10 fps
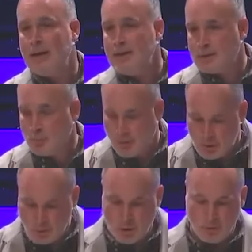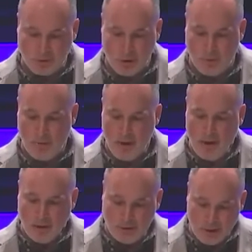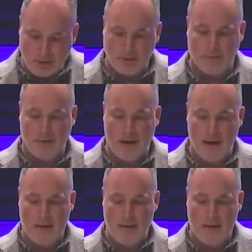He's the one who goes home justified.